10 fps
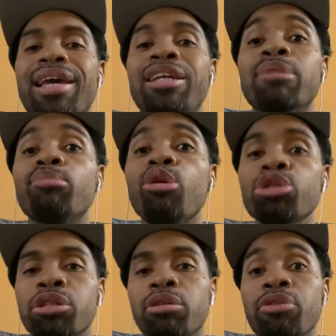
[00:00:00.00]
and
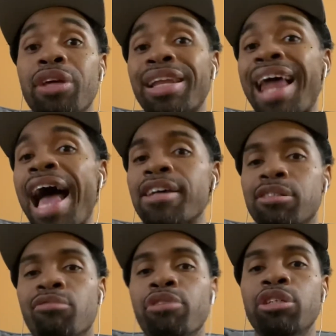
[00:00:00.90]
emotional the
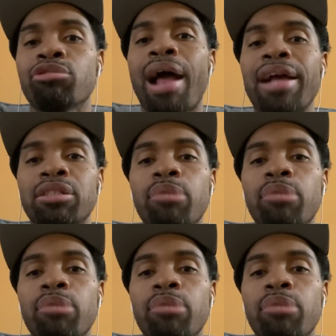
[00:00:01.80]
last three tracks